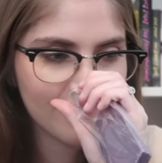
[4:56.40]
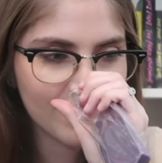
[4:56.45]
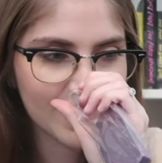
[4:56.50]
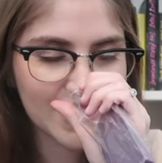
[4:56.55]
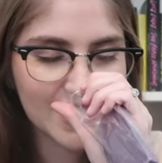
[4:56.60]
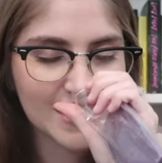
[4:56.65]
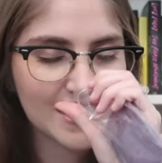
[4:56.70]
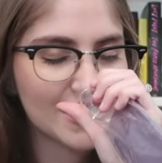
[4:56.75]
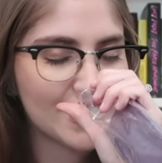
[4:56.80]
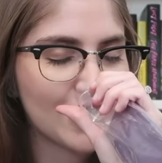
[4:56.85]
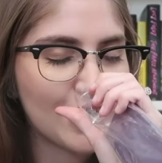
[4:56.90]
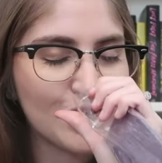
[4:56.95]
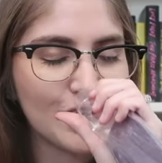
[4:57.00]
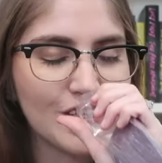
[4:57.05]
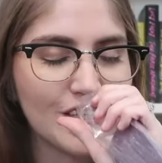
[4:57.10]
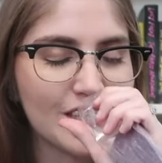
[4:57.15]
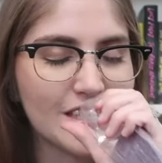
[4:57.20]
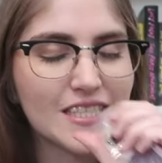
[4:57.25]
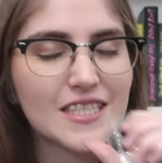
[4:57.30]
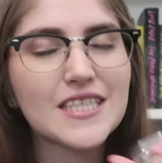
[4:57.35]
This is so
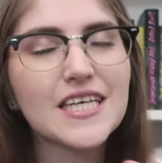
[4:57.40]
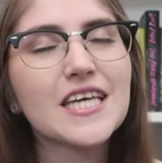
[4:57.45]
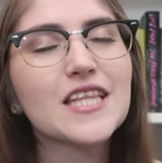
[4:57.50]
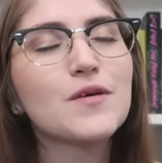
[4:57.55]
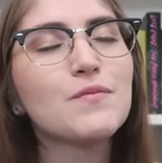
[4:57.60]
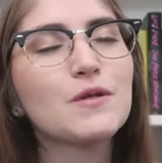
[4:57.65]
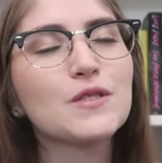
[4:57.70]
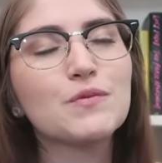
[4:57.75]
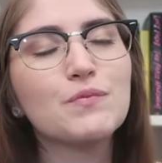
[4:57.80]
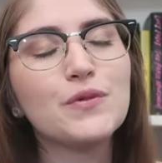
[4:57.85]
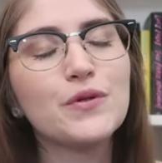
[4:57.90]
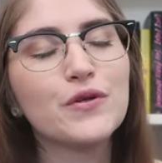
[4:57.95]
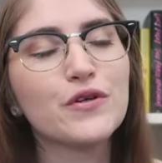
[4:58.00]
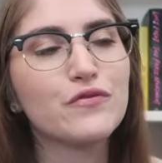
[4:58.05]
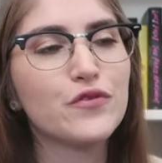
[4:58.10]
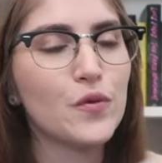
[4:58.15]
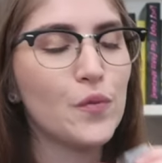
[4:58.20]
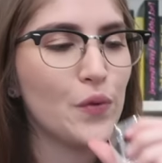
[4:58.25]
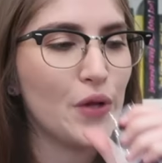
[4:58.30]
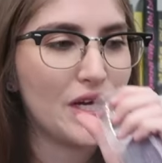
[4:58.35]
good. This is like the most
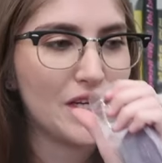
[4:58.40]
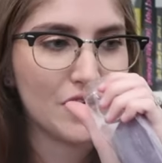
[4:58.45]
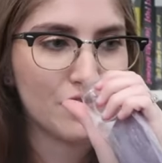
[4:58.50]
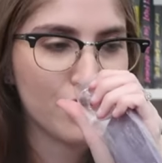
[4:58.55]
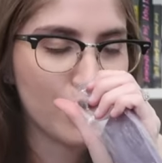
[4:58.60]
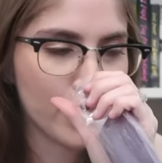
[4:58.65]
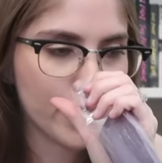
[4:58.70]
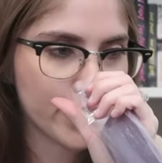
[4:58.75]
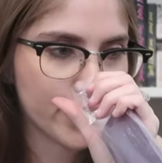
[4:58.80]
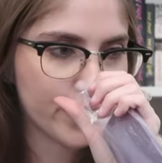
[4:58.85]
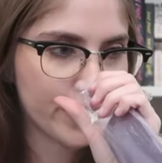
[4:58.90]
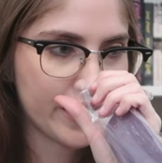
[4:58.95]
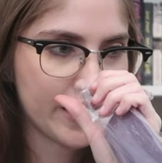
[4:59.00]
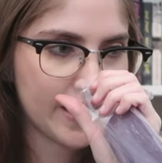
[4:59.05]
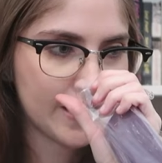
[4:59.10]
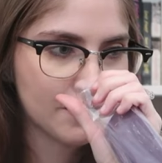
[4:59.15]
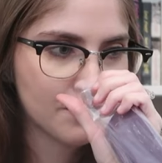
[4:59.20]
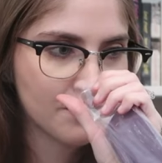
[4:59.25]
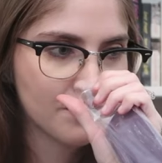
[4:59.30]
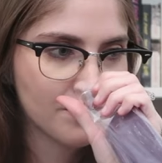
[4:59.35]
beautiful blend of all
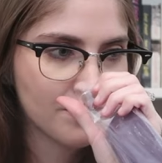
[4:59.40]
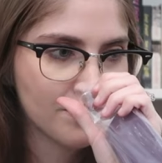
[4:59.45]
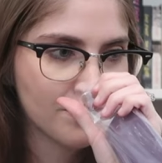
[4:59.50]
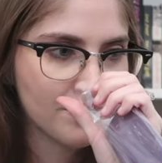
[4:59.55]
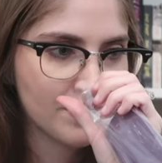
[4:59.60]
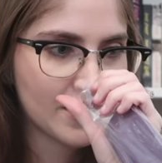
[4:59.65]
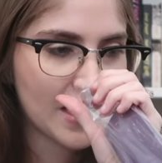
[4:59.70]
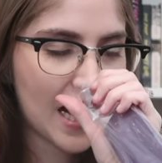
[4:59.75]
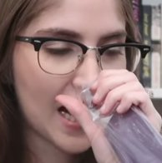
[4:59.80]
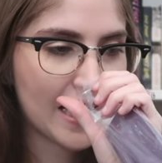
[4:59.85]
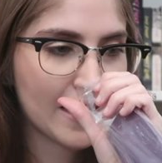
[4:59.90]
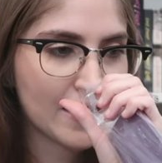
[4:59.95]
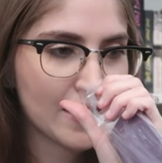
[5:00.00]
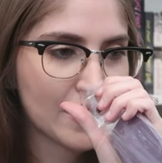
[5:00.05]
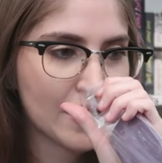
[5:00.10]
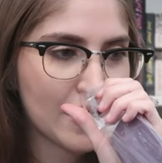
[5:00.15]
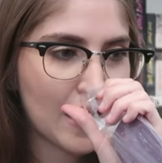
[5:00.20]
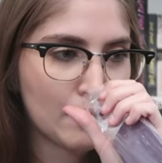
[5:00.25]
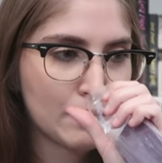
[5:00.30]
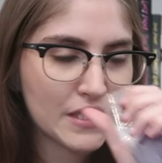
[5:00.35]
three.
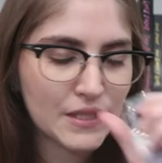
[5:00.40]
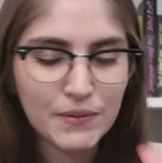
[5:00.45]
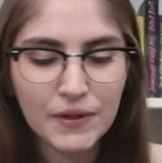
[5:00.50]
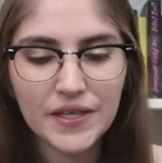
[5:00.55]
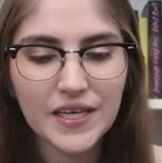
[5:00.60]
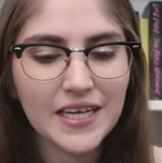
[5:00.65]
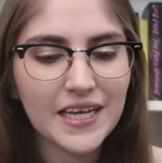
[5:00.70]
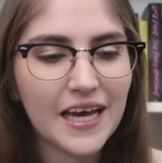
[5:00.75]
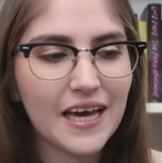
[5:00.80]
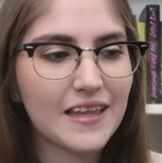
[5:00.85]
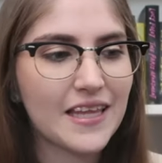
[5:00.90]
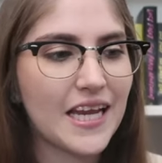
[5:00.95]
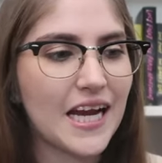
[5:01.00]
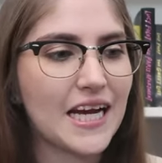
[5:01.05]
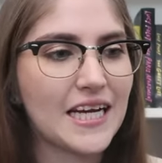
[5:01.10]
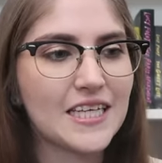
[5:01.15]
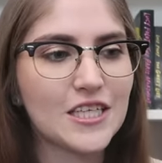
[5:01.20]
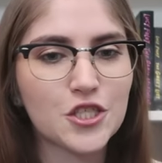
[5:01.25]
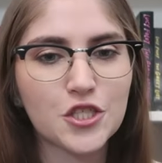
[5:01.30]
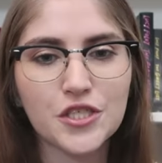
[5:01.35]
I, I'm smelling it and then I
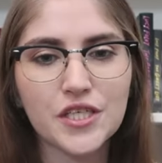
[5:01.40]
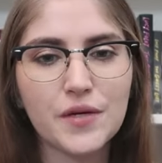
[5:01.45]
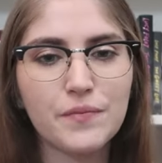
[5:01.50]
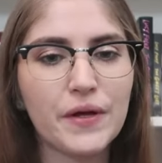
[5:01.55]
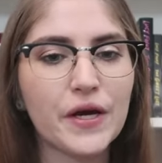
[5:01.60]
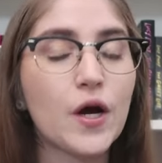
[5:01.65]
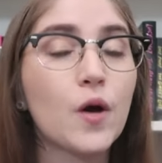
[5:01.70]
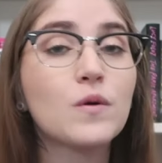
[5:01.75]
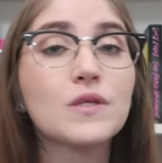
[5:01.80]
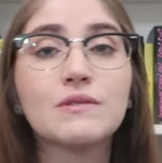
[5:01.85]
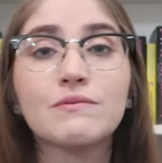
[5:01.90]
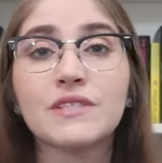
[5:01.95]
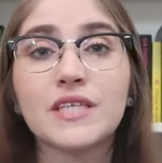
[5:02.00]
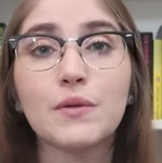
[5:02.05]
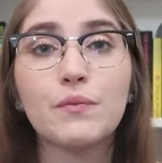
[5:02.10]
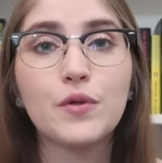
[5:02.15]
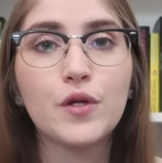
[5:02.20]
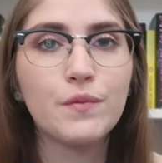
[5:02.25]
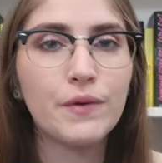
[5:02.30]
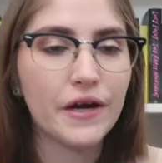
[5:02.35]
initially am like, oh, it smells
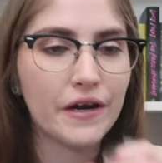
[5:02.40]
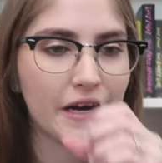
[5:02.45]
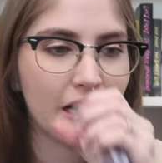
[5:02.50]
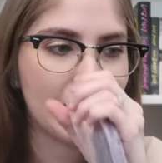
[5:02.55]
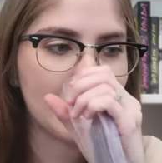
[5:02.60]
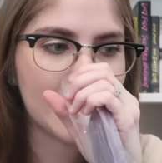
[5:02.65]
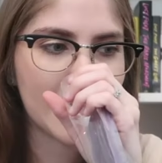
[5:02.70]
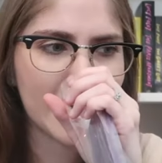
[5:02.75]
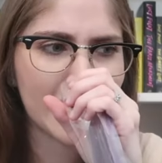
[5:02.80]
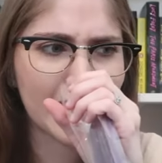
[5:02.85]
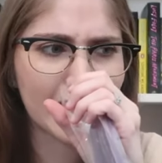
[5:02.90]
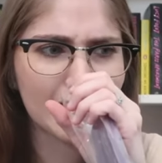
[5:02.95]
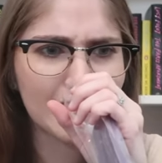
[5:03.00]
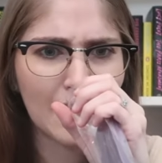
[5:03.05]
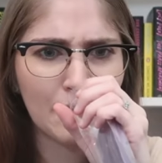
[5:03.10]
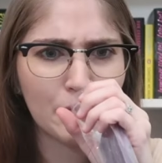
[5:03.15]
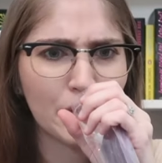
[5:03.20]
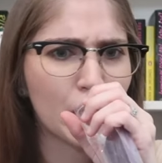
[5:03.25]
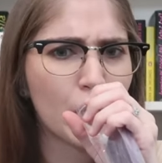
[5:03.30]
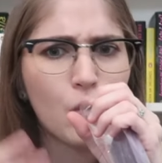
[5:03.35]
like blueberry. And then I get, a,
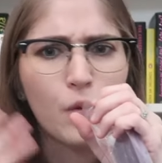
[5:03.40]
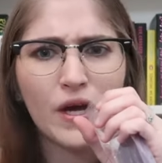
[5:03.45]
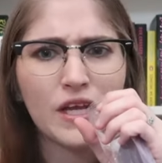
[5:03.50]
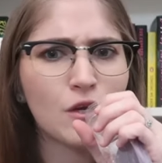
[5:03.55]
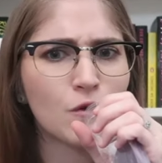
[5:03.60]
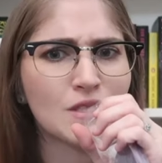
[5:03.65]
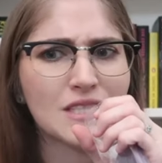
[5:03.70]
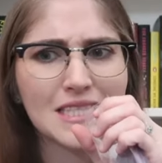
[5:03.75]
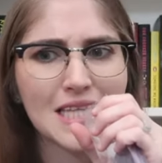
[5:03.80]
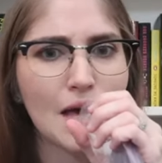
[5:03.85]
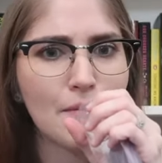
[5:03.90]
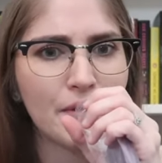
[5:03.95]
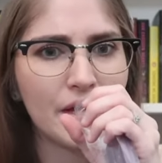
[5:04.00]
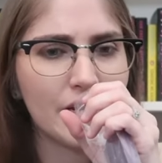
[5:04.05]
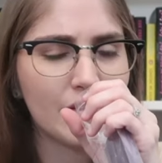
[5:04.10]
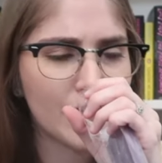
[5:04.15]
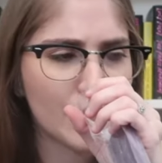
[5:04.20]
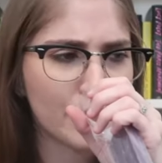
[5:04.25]
I'm like, oh wait, no, it's lemon.